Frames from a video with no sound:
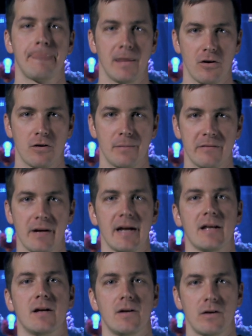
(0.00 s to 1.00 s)
You heard me right.
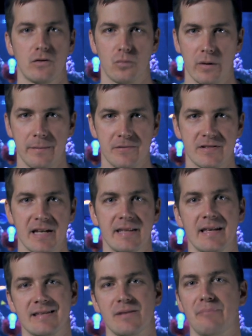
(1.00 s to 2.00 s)
20%,
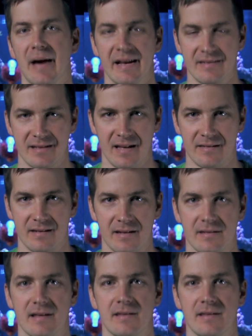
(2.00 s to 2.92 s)
that's the max intensities